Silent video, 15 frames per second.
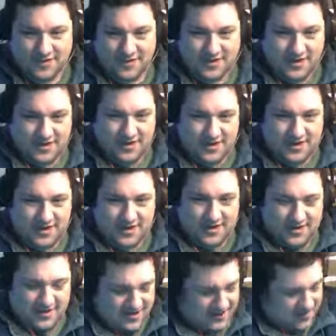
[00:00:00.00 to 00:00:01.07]
as humans.
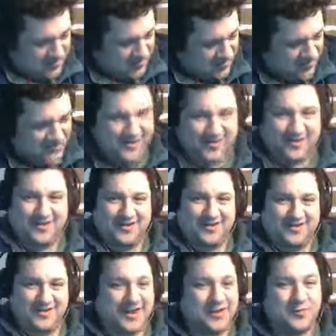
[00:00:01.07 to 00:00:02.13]

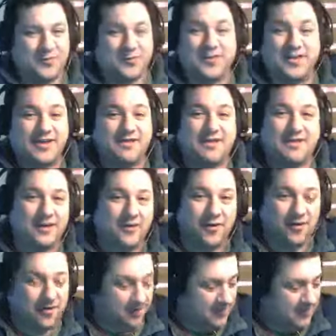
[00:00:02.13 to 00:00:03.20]
they don't believe it at
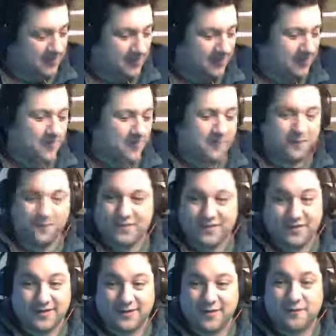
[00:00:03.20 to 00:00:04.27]
all. This is so.
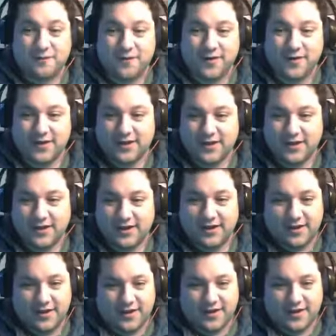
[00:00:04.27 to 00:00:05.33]
This is so fun.
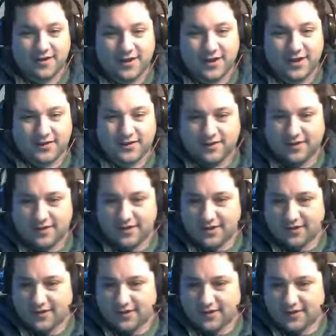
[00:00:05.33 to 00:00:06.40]
All right
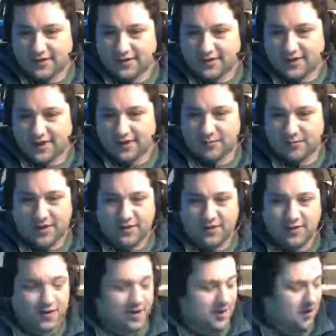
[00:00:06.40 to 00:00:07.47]
skipping
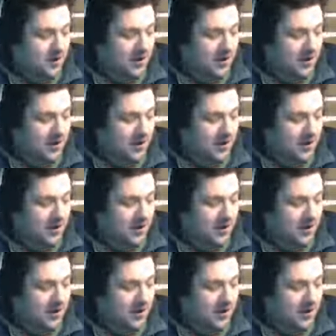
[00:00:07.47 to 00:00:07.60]
along